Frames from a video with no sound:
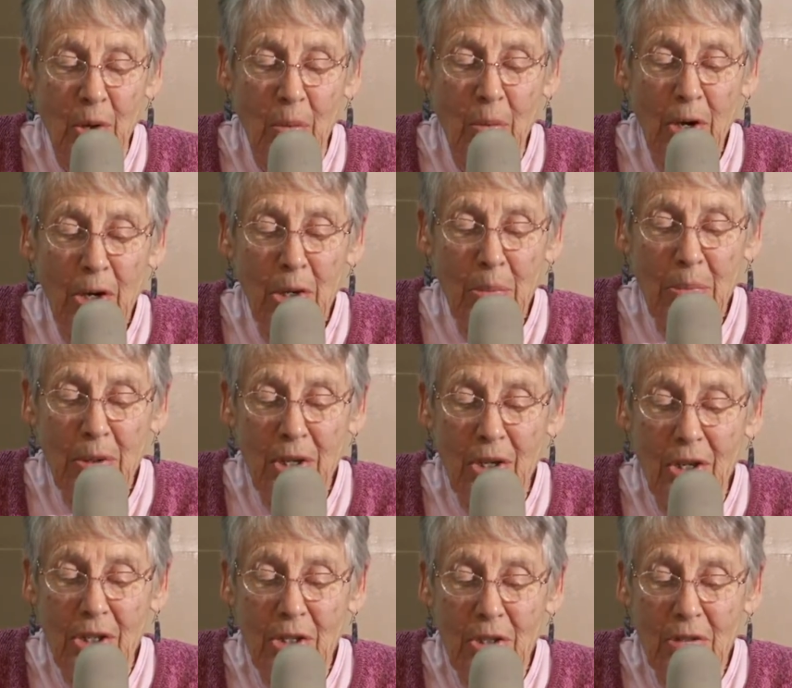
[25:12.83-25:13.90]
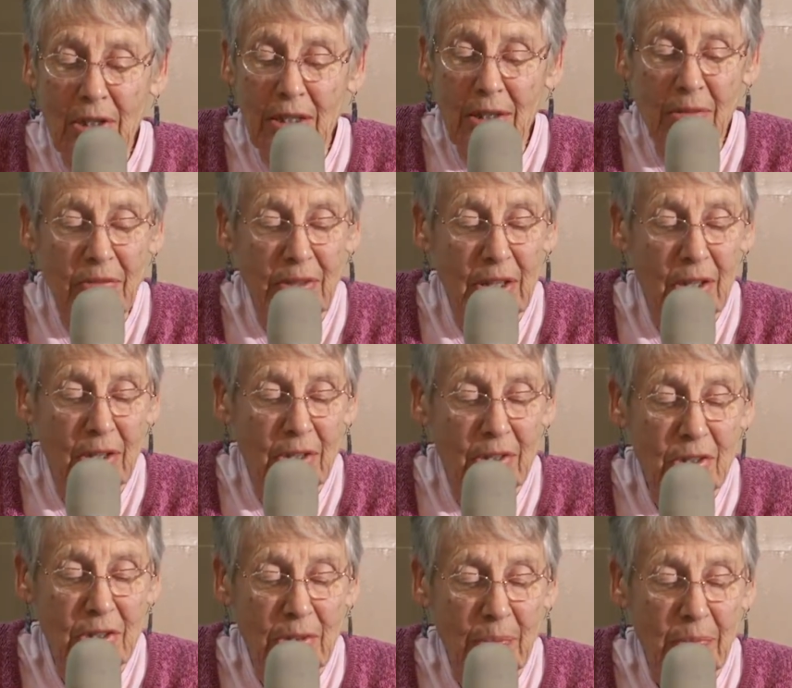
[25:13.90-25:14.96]
where to put our two little
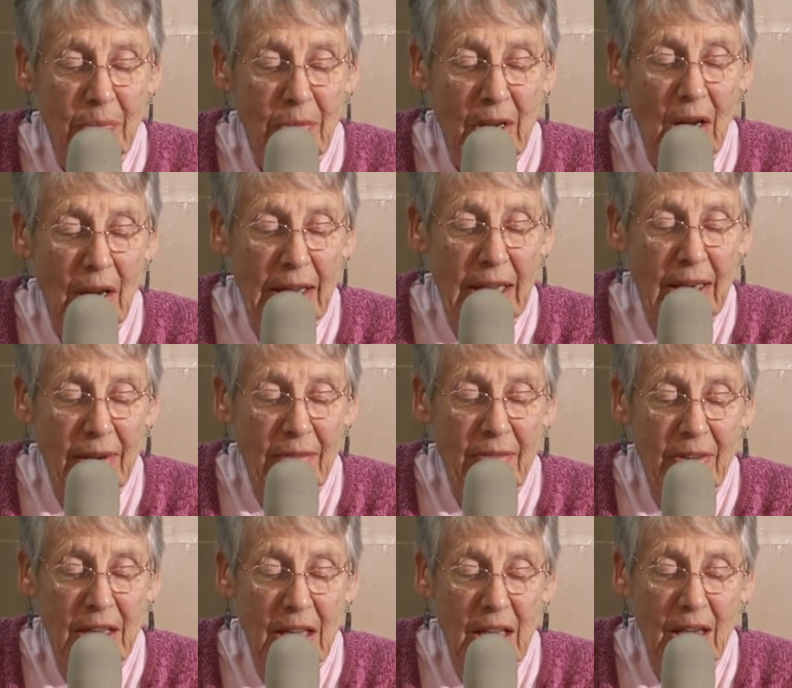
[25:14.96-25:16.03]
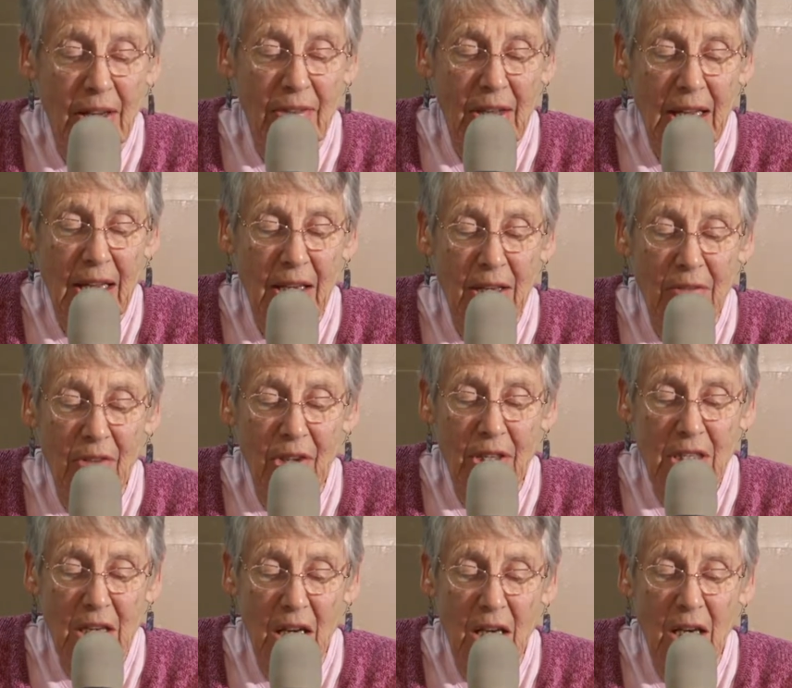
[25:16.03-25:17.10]
fingers uh, in a V on the end of our
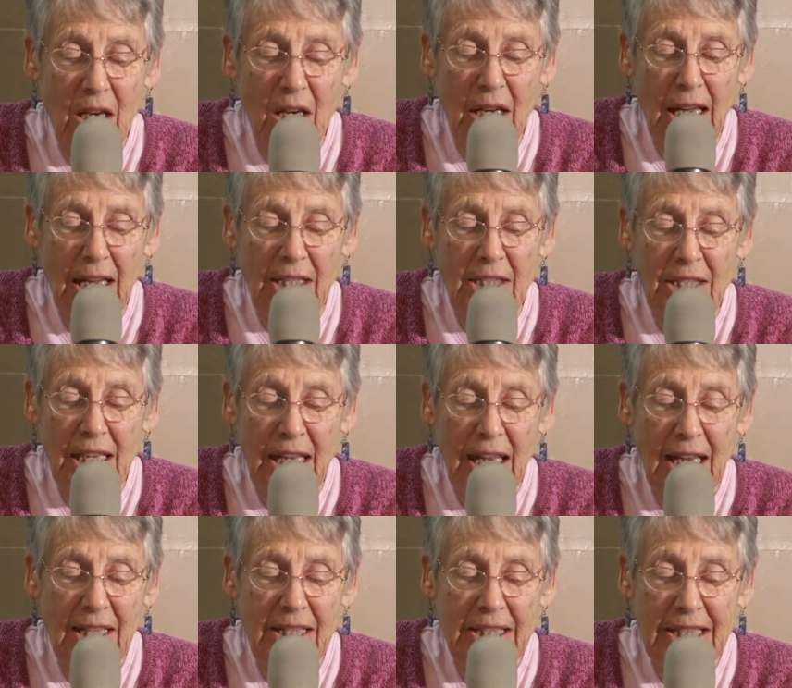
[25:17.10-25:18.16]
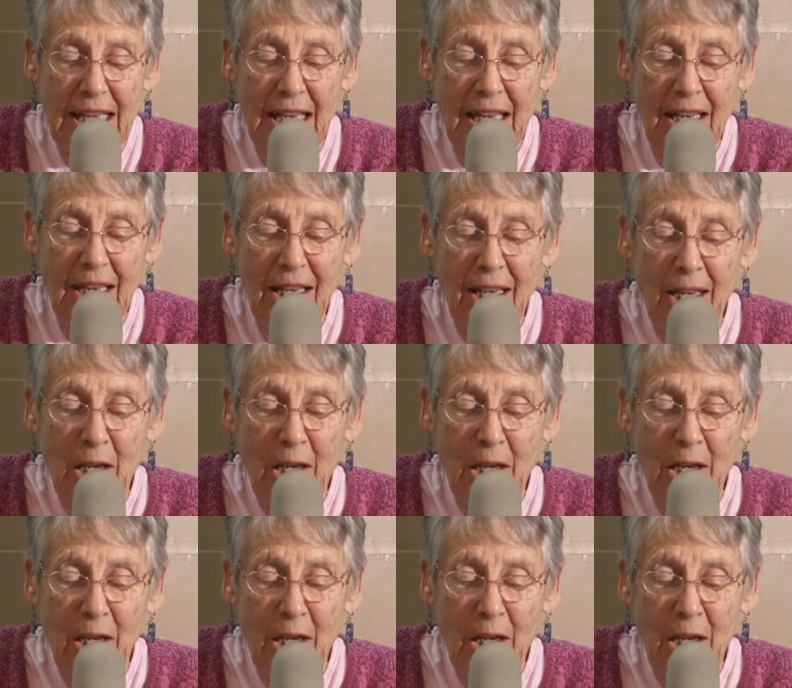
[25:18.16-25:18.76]
tongue and, and said,